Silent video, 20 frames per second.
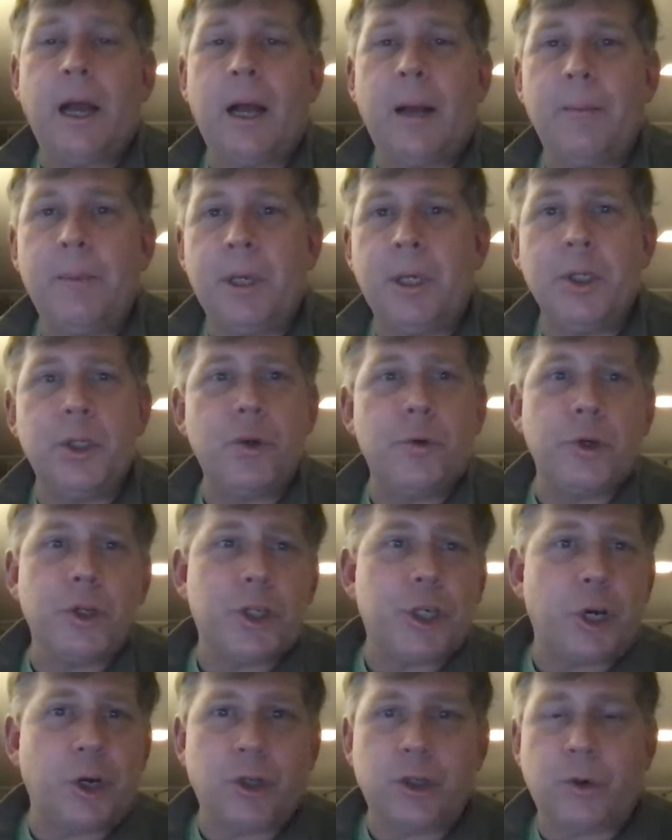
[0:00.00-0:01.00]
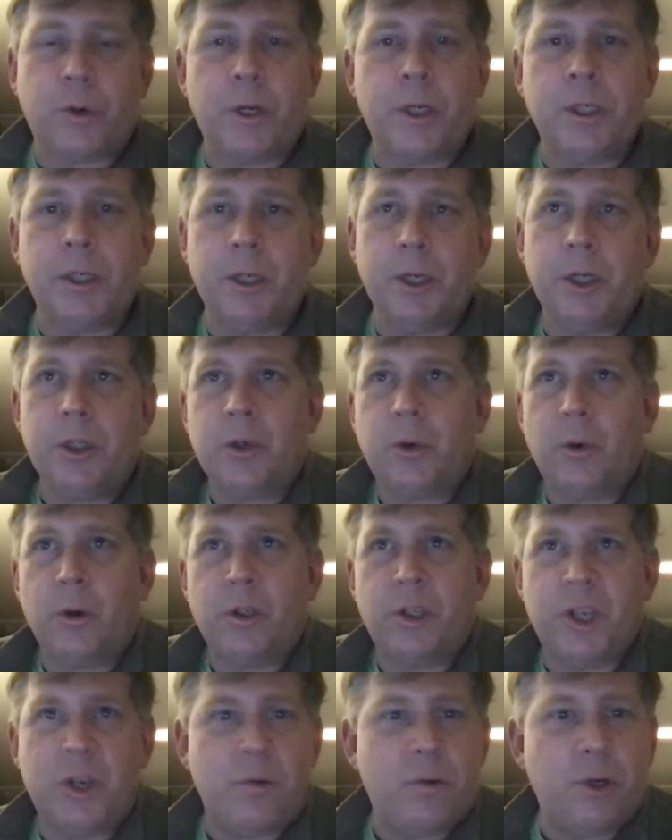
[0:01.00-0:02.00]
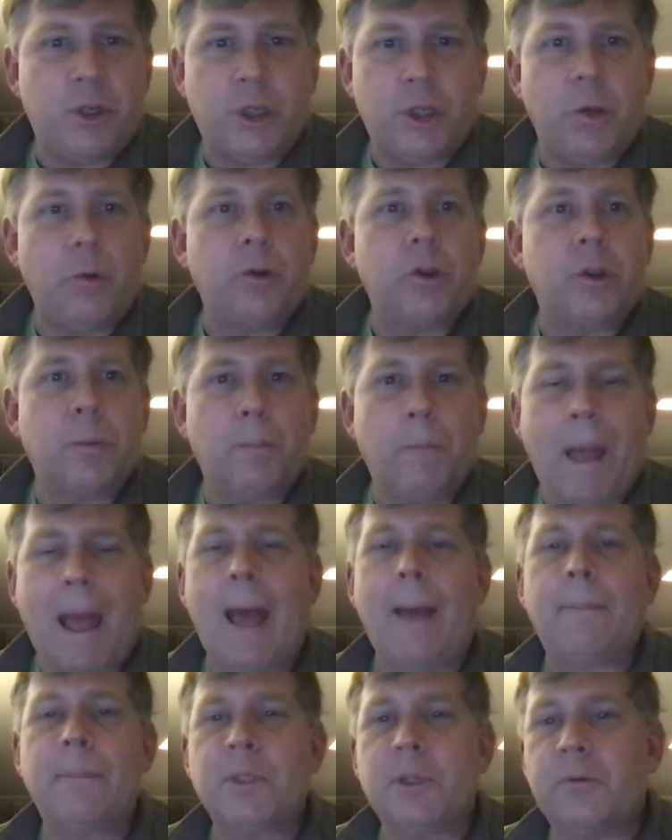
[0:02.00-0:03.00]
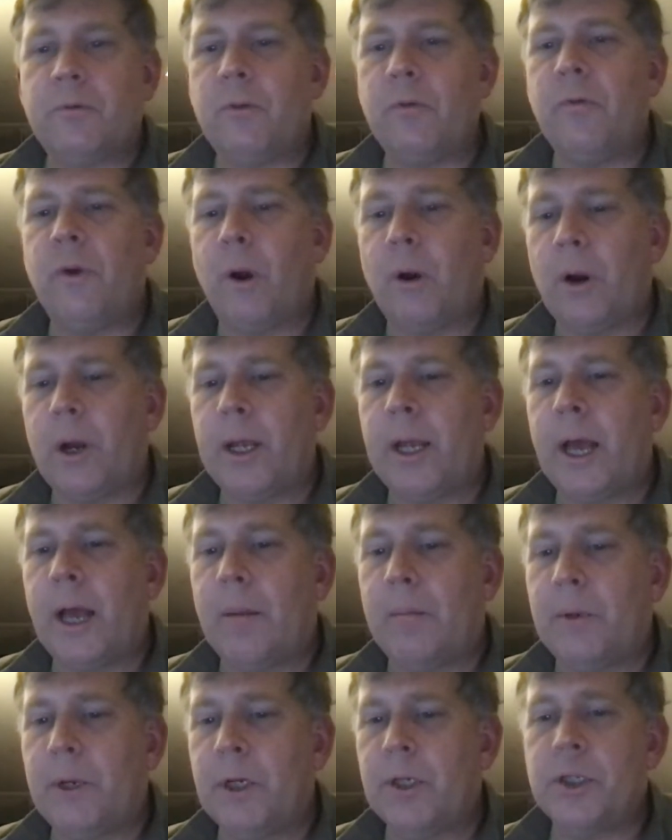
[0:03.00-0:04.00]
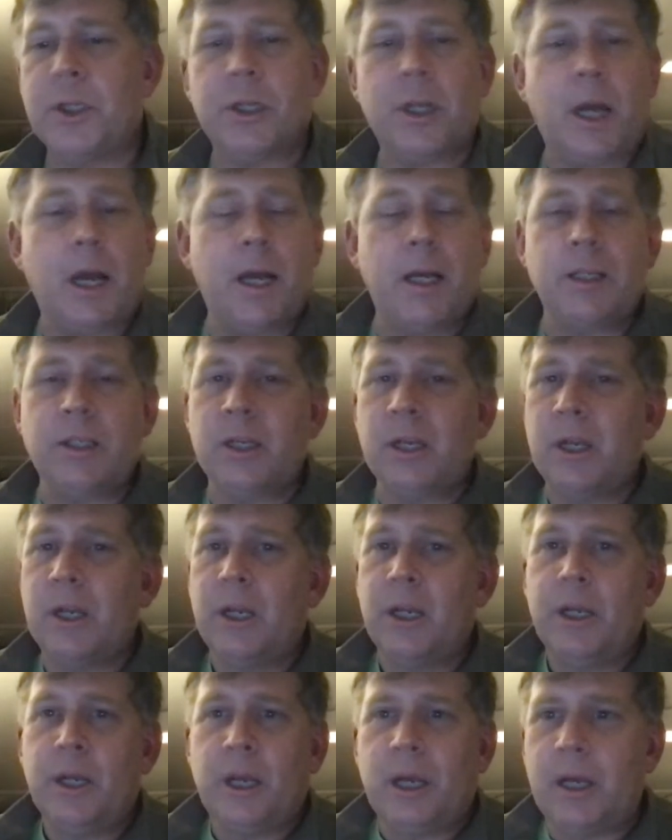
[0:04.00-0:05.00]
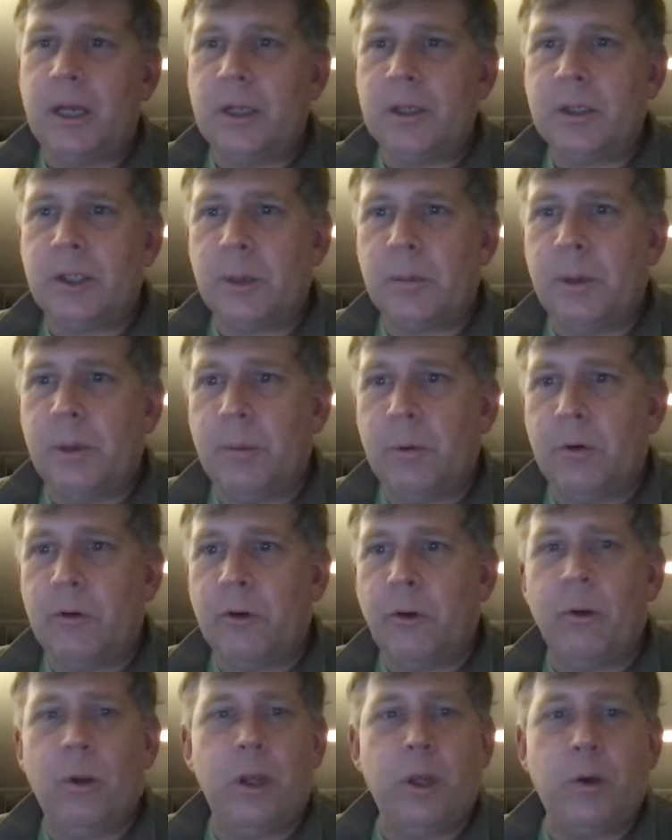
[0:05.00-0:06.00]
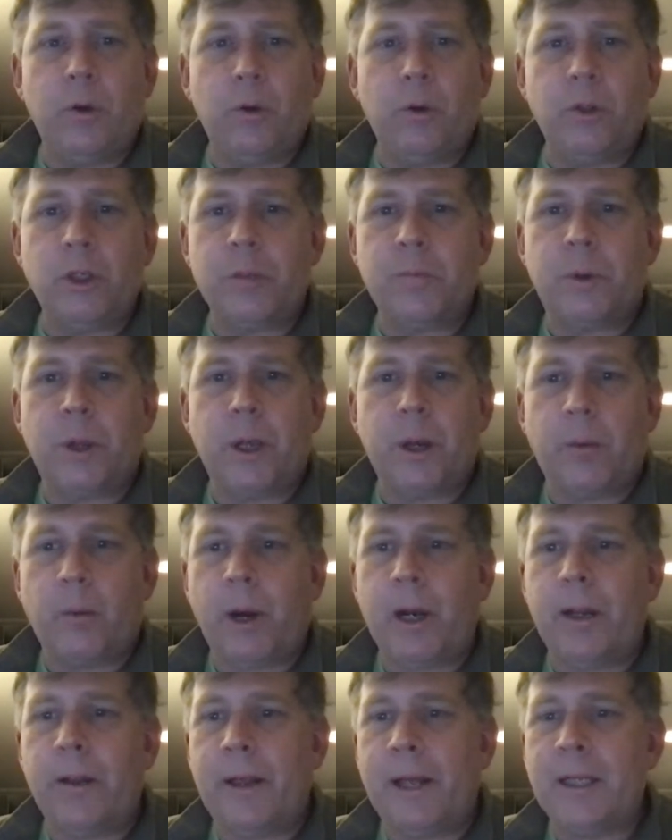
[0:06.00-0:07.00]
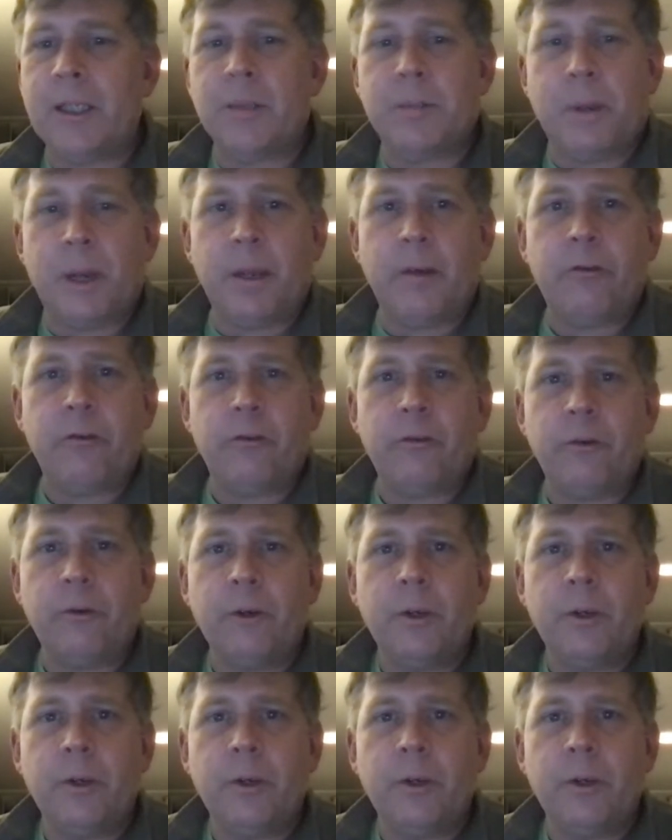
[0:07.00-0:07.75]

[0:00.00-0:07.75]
Because you can share screens in Discord, so you can show some maps if you've already got them digitized. Some people are totally cool just playing right in that space.